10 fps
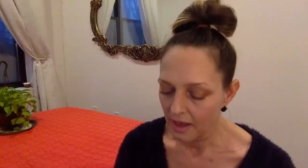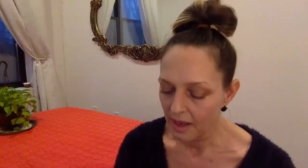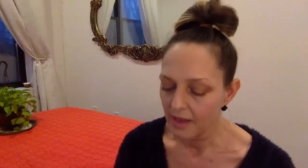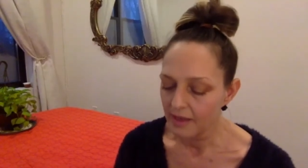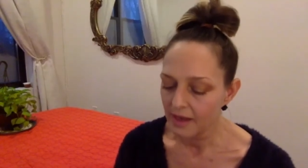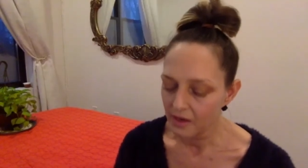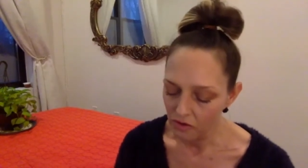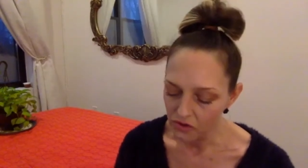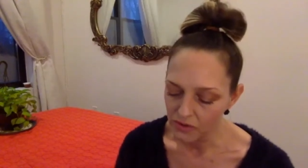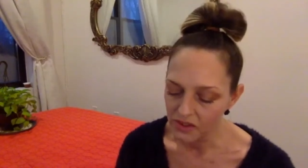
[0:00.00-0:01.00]
Yeah,
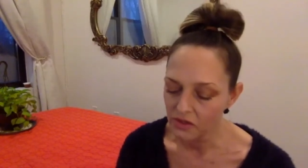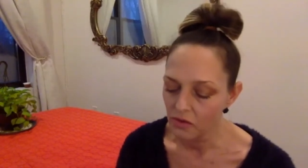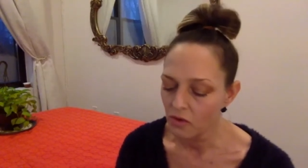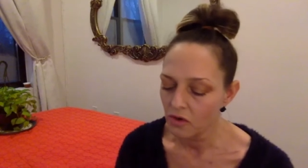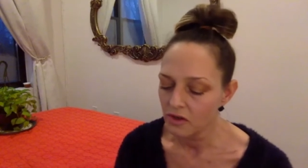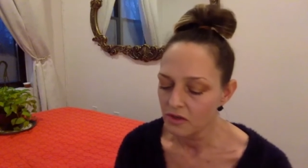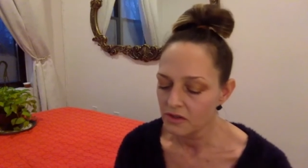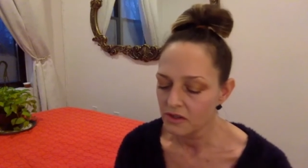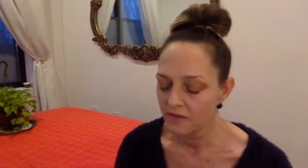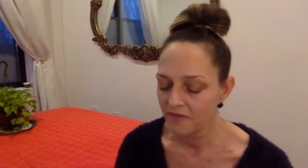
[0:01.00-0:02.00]
grocery
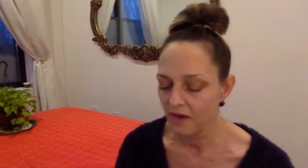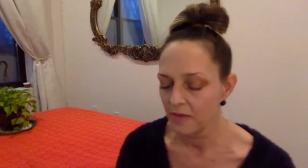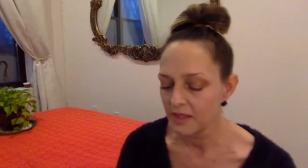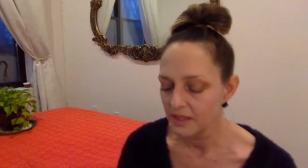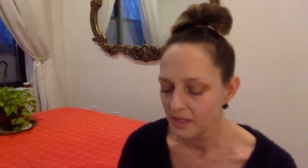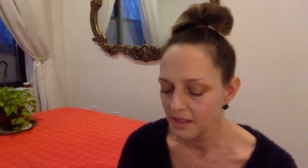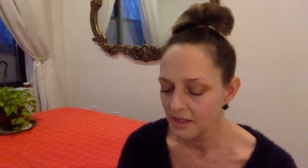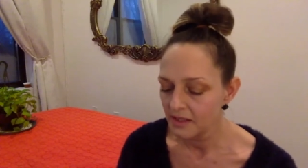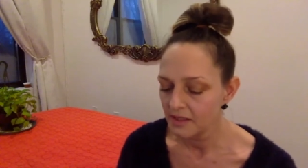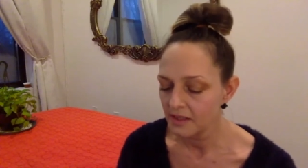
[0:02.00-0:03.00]
stores,
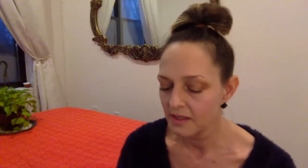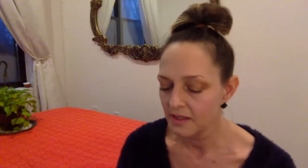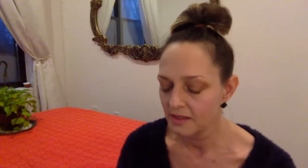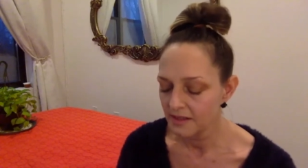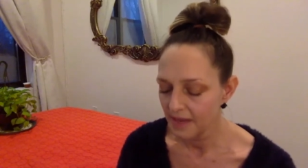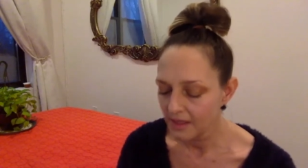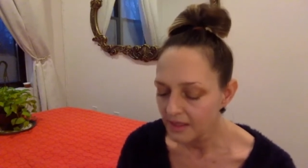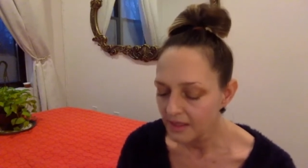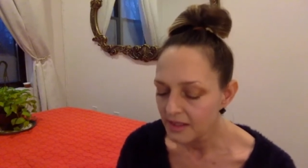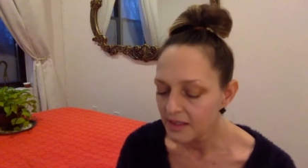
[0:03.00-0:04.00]
pharmacies,
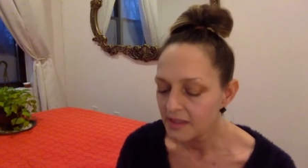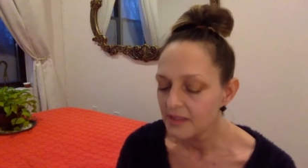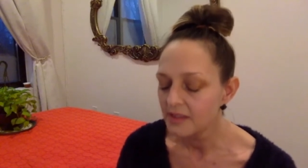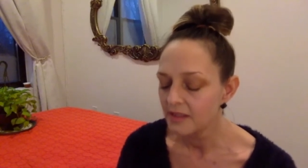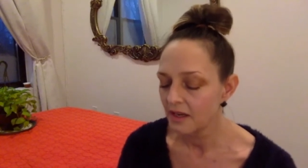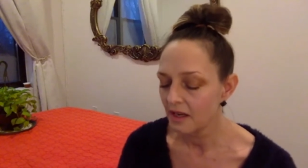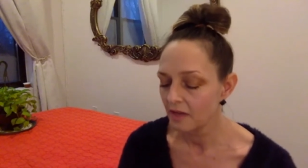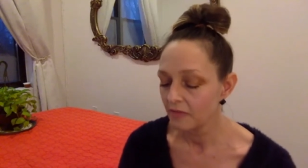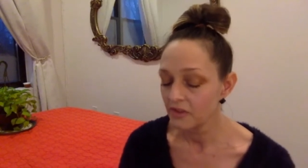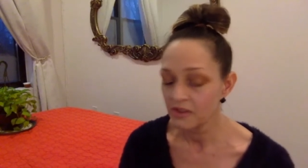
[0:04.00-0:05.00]
delis.
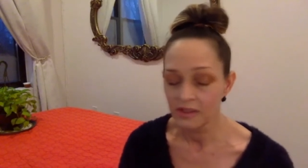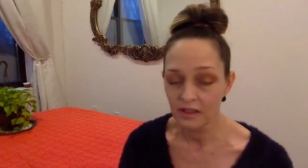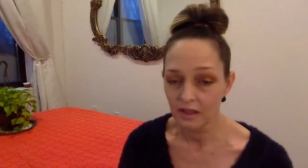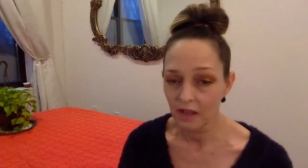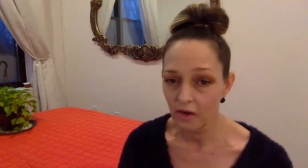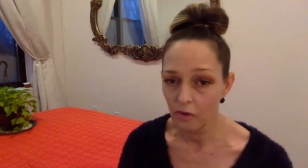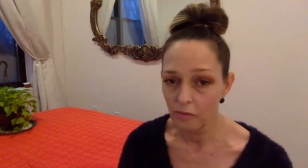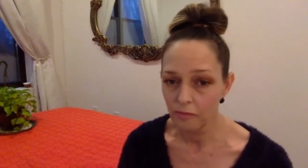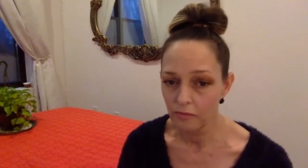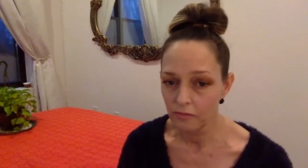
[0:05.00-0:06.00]
There's still a lot
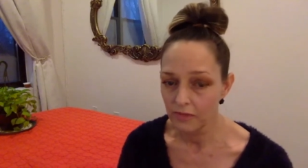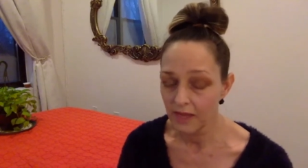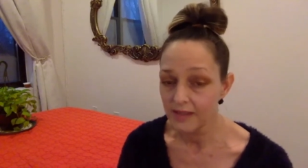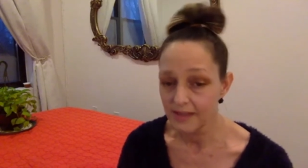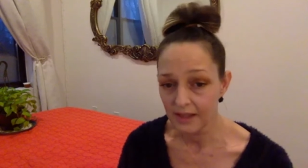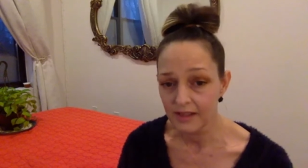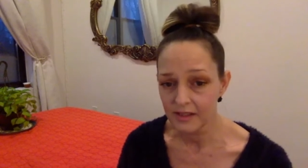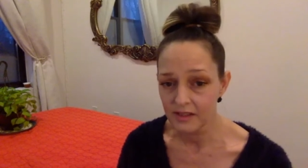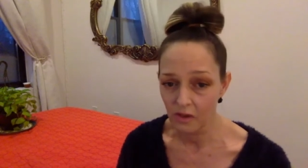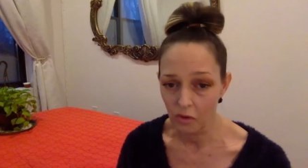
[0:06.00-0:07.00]
open. Yeah,
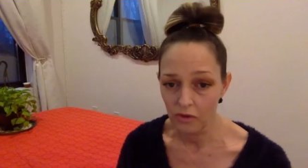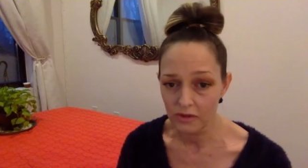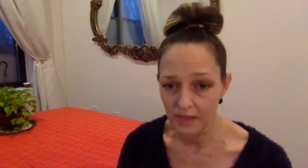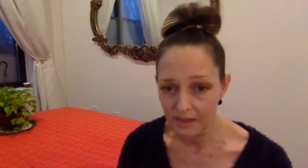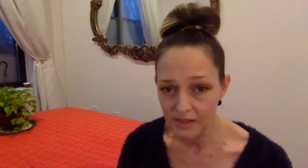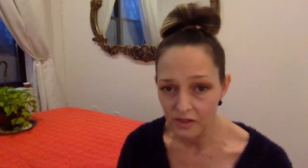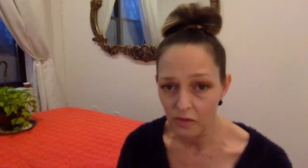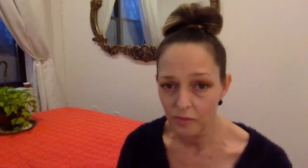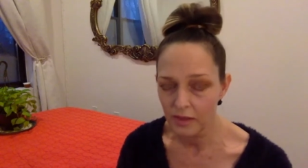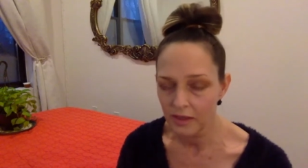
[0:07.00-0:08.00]
delis. The corner deli's
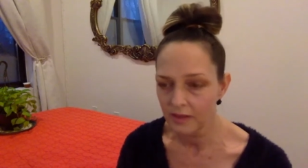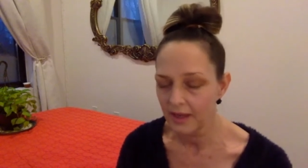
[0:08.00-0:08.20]
open.